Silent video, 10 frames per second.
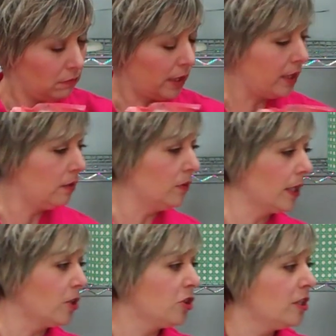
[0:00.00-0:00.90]
At Evil
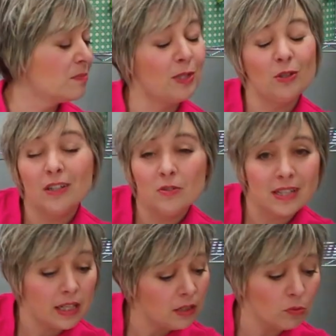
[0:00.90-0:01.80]
Cake Genius, but you can use
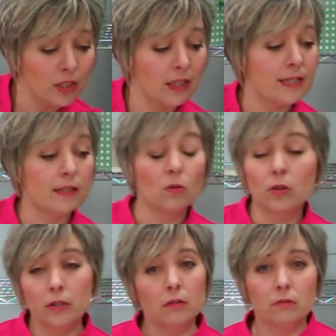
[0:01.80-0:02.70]
any royal icing or
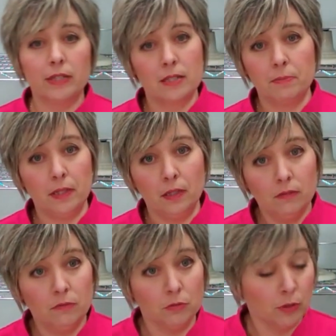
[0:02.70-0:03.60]
your own recipe
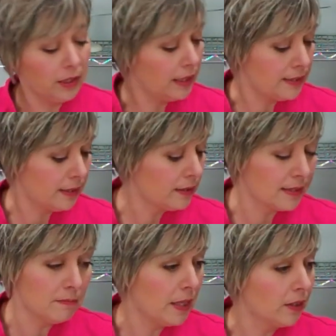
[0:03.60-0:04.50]
for royal icing,
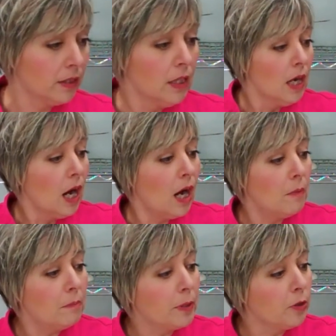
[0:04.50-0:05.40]
doesn't matter.
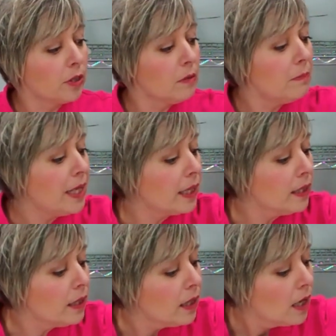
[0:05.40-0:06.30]
But you're going to make
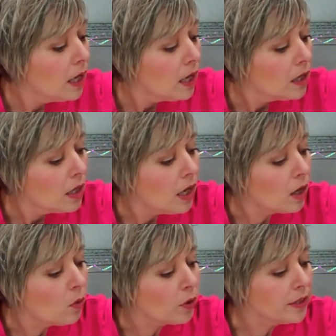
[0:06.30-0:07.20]
it
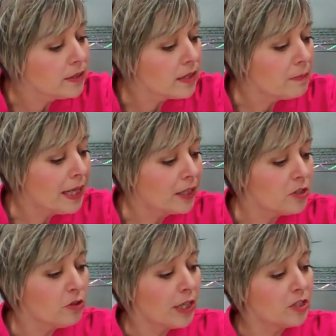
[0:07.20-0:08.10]
according to the
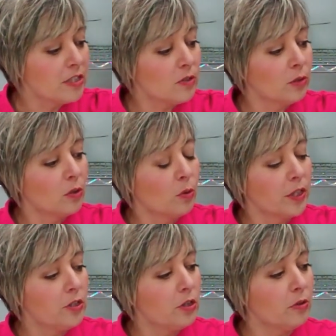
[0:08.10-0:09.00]
package directions or
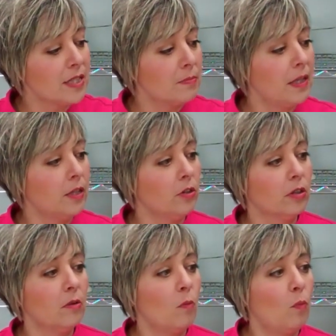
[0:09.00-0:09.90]
according to your recipe, and you're
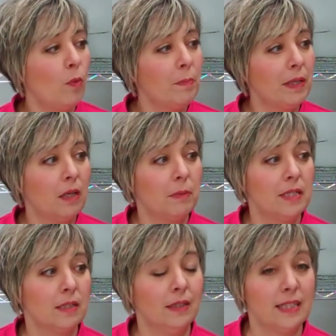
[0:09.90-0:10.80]
going to whip it up
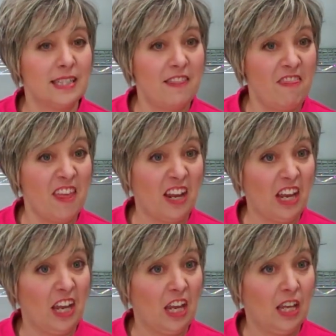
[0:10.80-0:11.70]
until it's
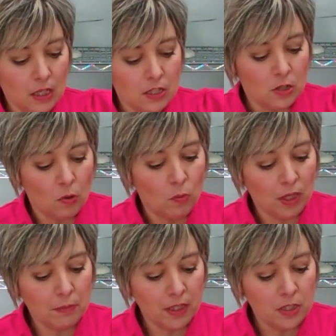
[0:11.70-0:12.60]
thick. So what
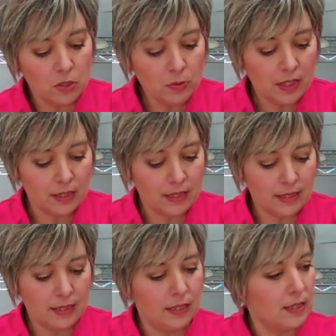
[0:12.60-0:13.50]
I'm going to do with
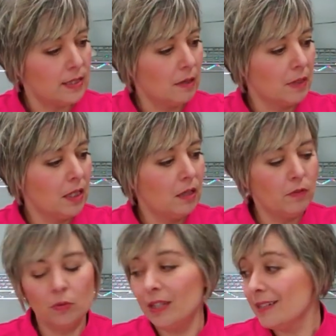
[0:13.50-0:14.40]
this is I'm going to give
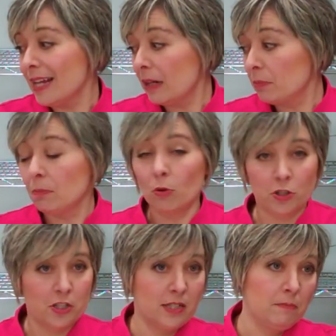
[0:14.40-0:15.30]
you the exact
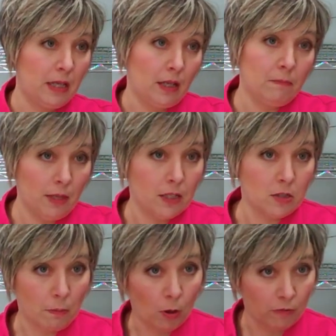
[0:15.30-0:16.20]
proportions to make it into
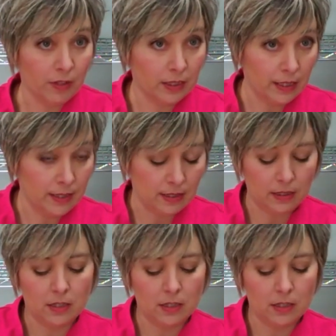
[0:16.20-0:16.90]
perfect icing.